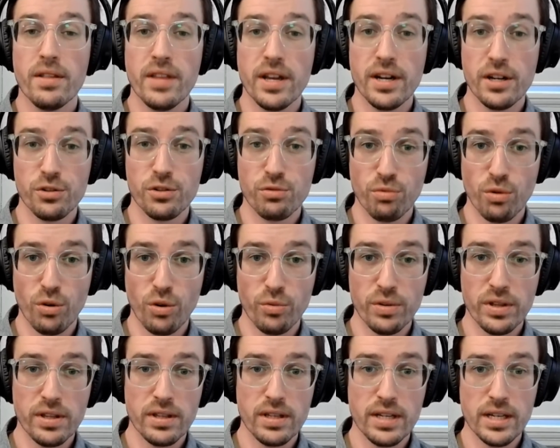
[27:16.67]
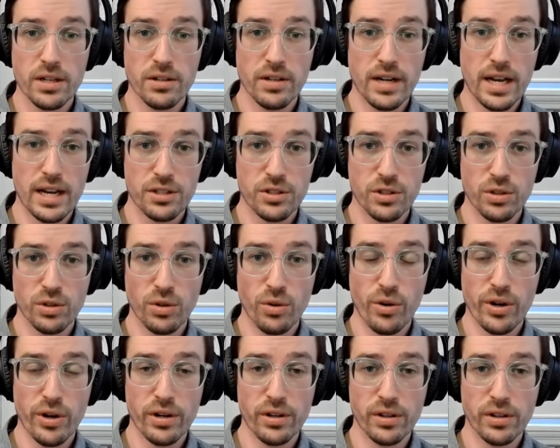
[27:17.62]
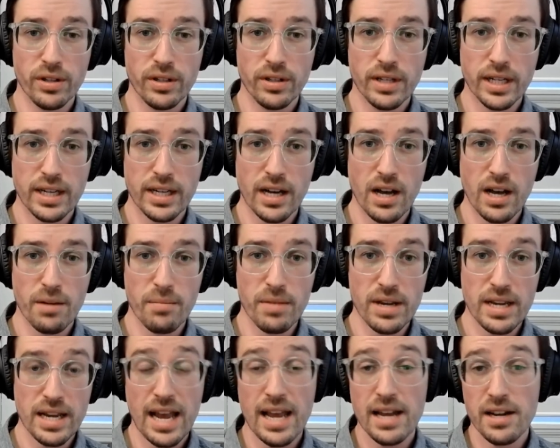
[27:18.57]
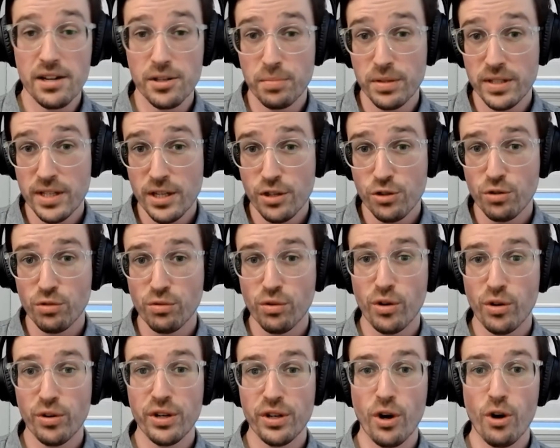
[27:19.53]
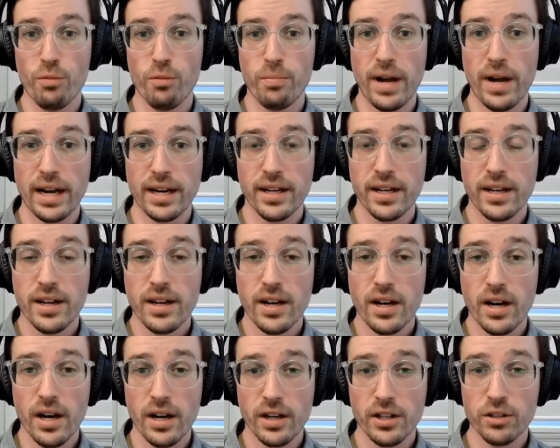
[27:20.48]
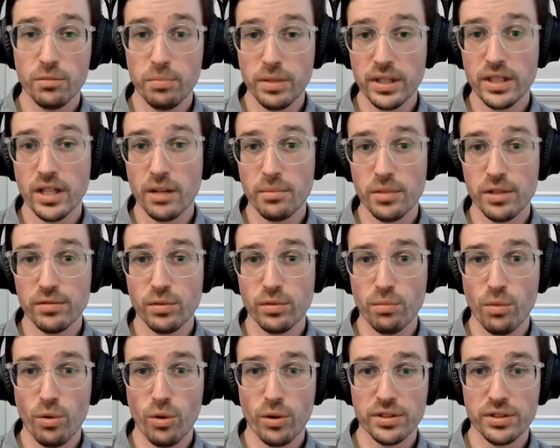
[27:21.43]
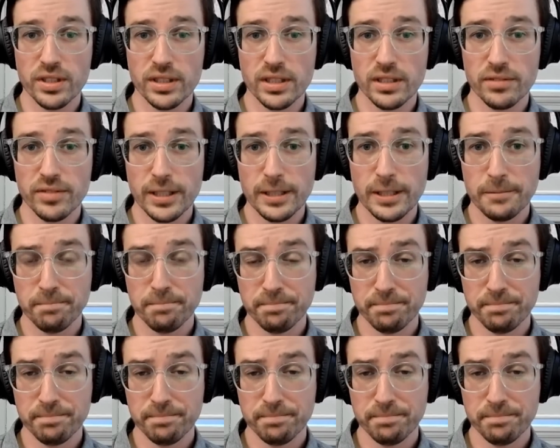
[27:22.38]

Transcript: then its role within the international oil economy and its potential role in OPEC uh, could become even more significant.